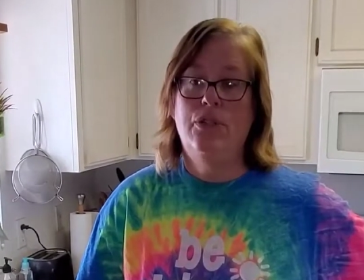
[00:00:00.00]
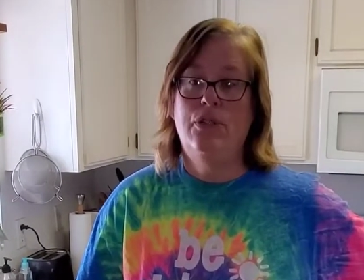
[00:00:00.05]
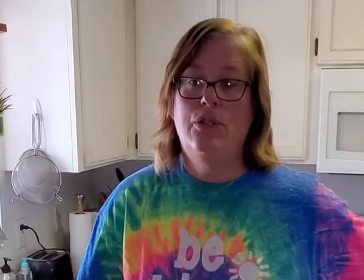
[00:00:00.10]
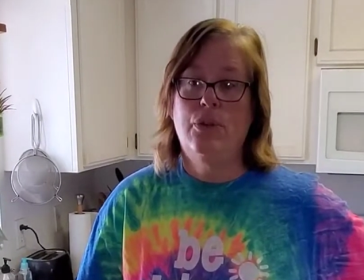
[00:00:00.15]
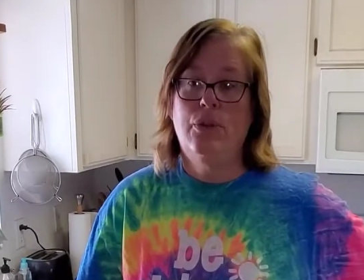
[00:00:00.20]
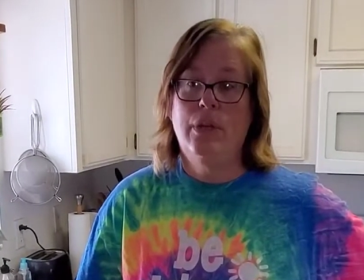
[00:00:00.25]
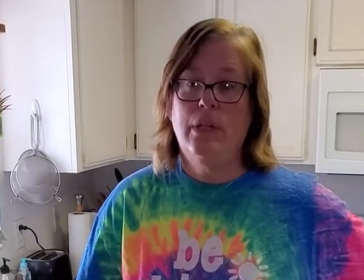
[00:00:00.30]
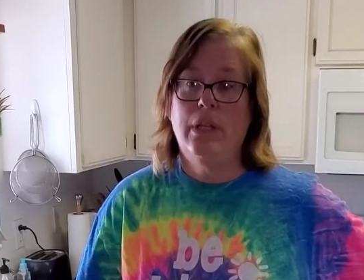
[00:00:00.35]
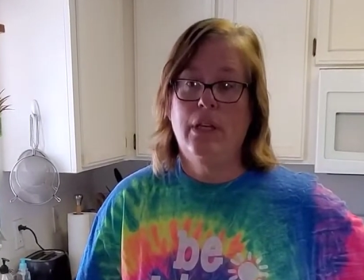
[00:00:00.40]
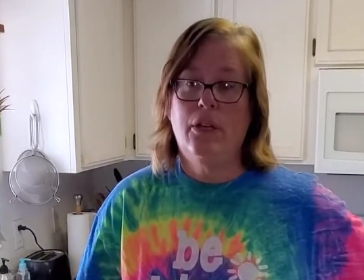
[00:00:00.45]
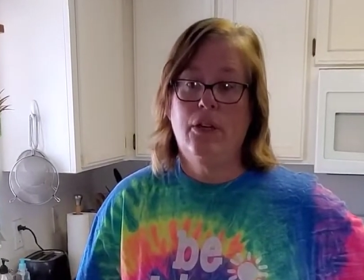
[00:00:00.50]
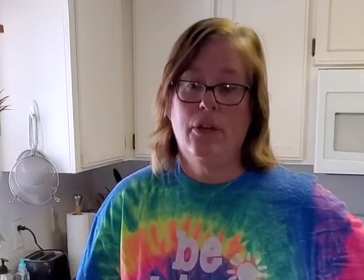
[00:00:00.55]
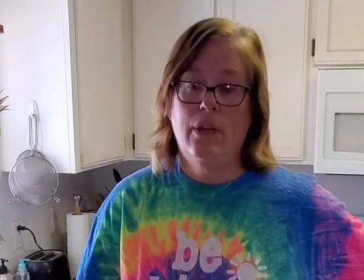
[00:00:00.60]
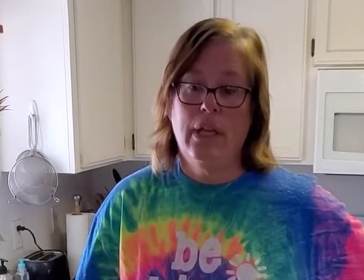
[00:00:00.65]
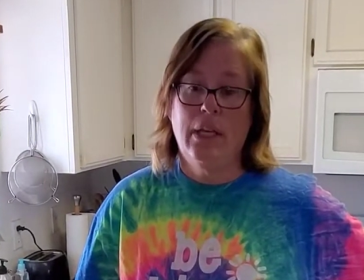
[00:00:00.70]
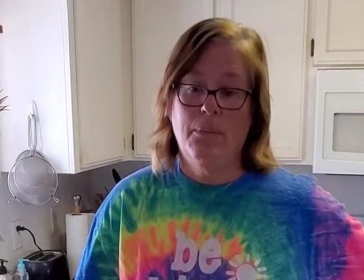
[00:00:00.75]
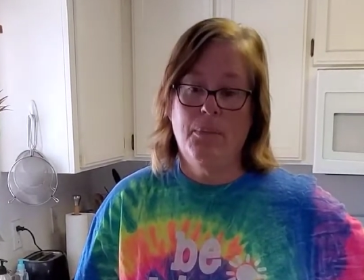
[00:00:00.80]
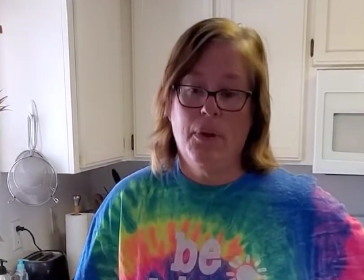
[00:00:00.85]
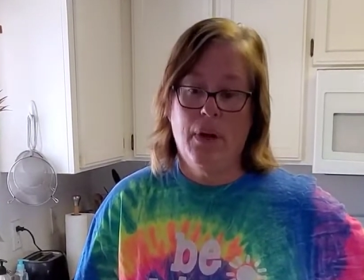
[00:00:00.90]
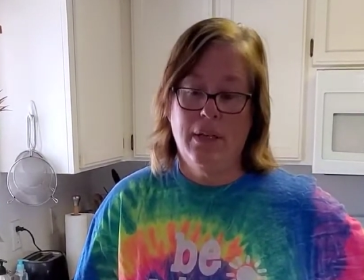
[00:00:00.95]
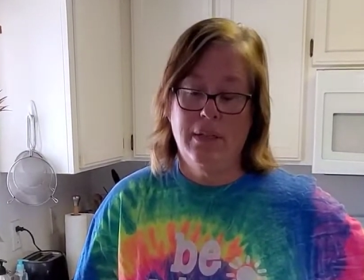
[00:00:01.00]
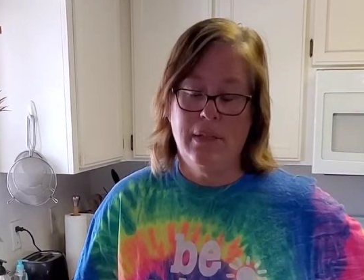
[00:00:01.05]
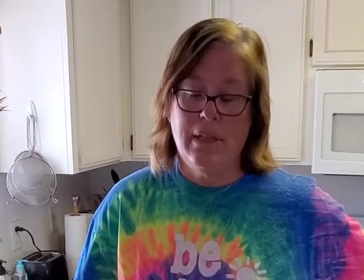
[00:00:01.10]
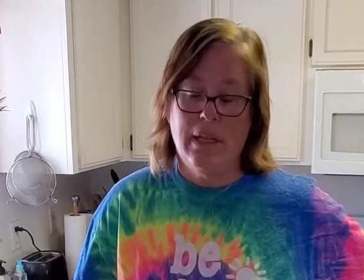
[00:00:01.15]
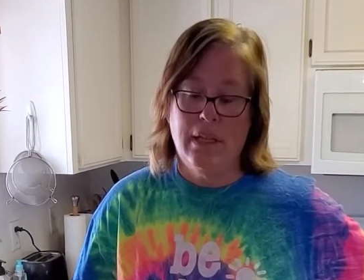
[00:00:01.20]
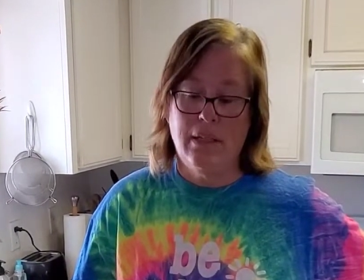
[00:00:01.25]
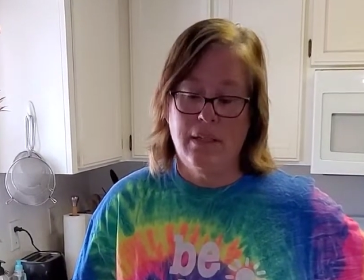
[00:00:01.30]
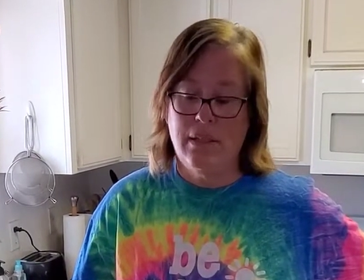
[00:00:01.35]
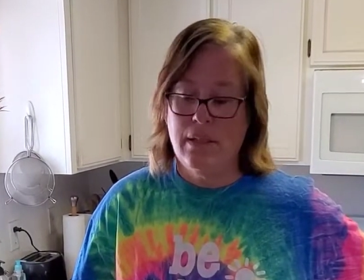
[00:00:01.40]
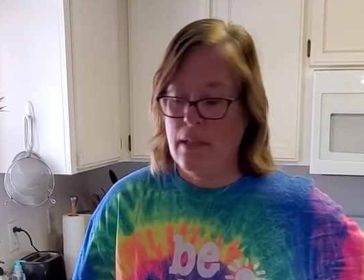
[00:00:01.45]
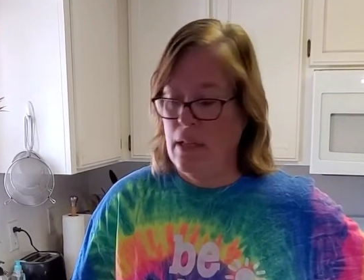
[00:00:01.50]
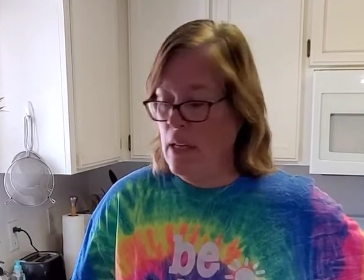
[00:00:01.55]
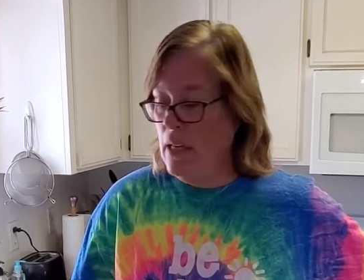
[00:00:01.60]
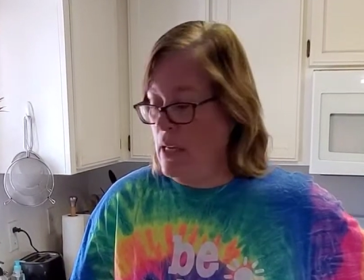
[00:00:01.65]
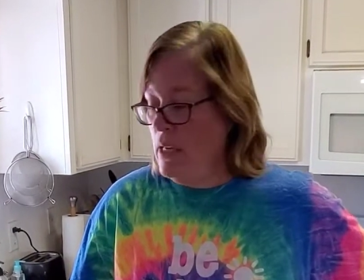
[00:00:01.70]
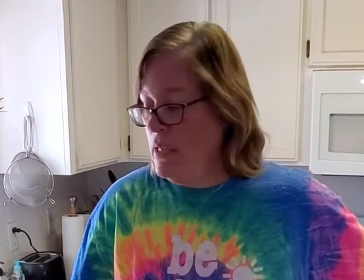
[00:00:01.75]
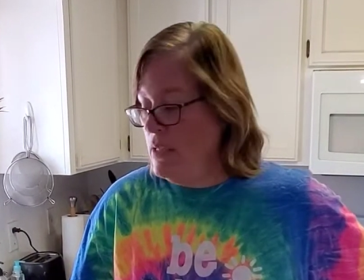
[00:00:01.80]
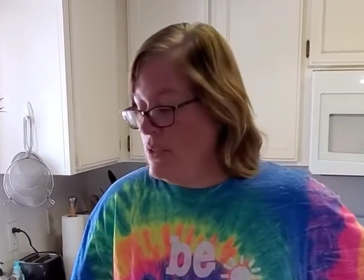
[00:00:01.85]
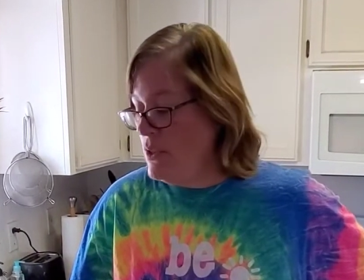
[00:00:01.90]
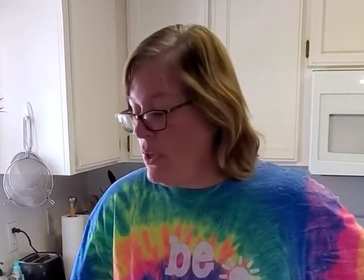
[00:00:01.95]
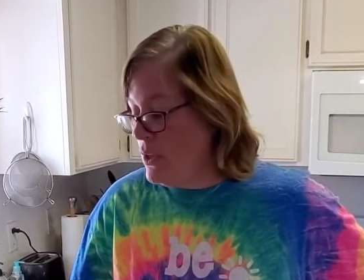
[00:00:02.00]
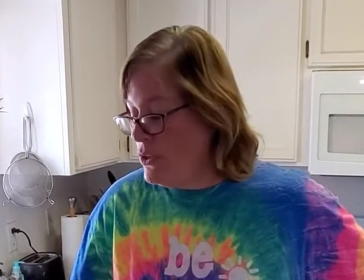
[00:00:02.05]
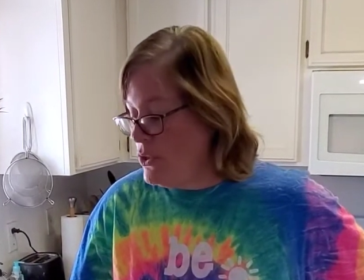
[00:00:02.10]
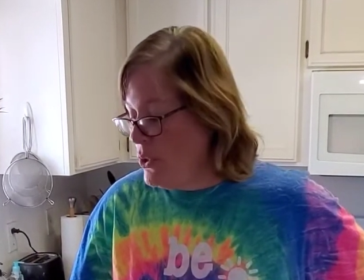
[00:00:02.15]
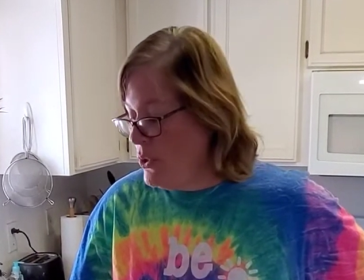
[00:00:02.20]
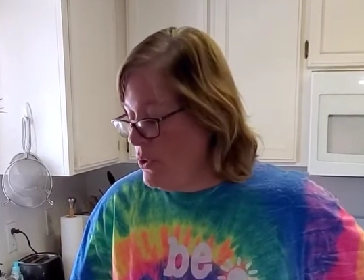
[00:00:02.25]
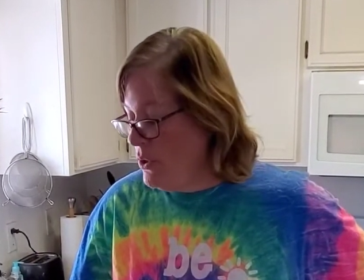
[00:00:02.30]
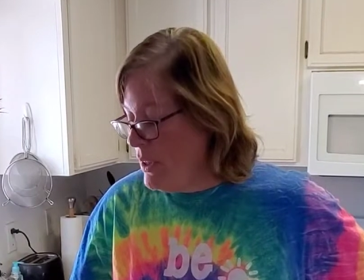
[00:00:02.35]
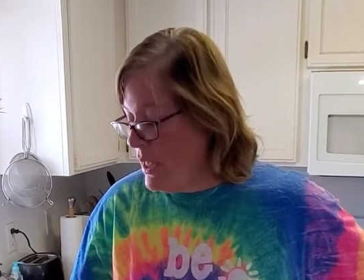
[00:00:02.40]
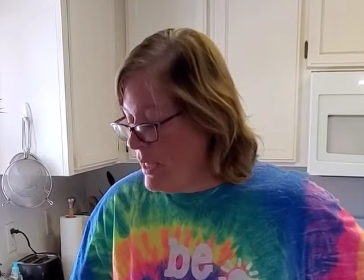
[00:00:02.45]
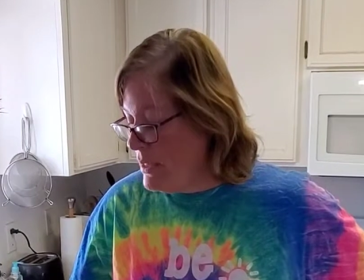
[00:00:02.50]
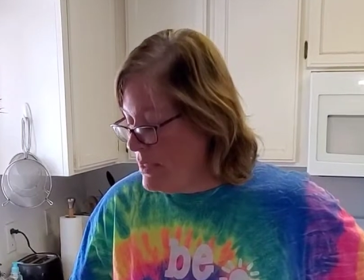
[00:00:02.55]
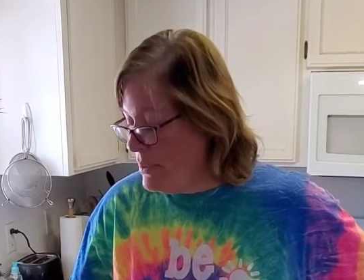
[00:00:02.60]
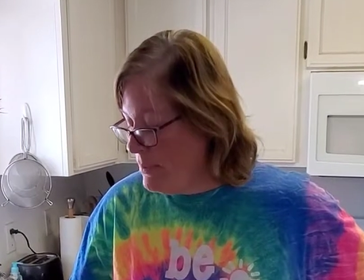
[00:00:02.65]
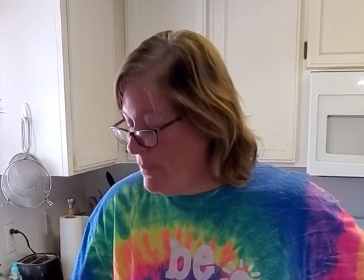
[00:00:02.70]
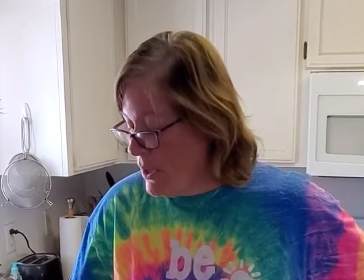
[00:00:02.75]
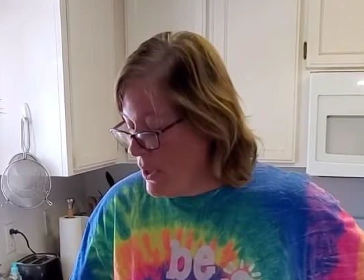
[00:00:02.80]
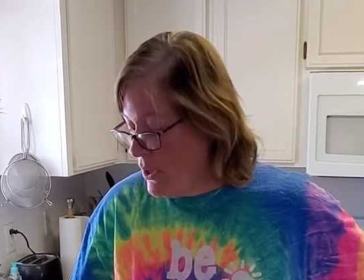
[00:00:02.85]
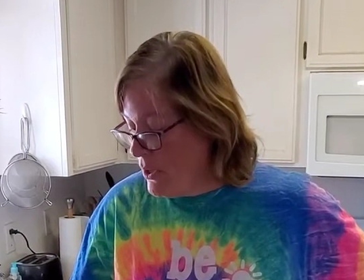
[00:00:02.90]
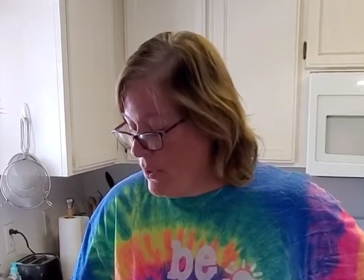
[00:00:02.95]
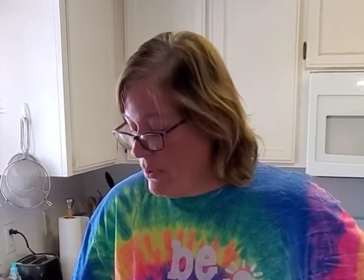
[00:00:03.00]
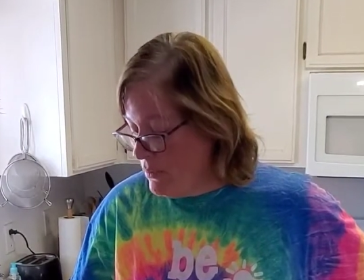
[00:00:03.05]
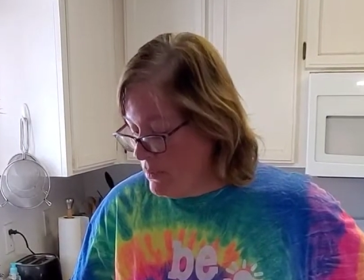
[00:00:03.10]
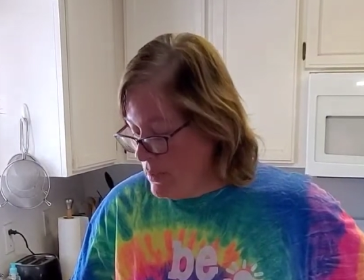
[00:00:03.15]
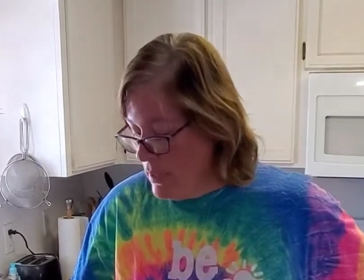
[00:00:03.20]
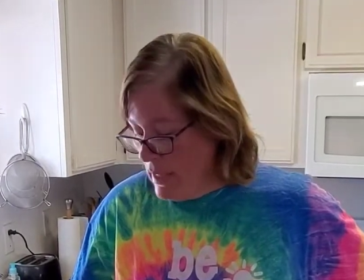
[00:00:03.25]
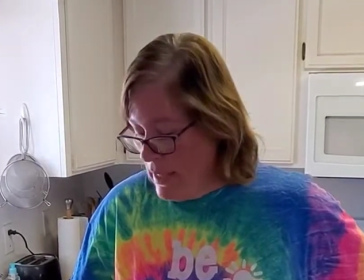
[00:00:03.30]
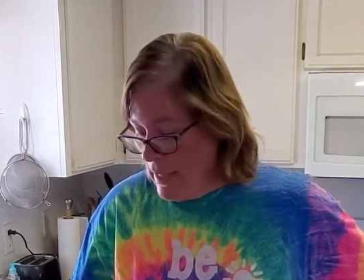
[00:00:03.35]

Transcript: during the cooking process. So I'll show you that tomorrow.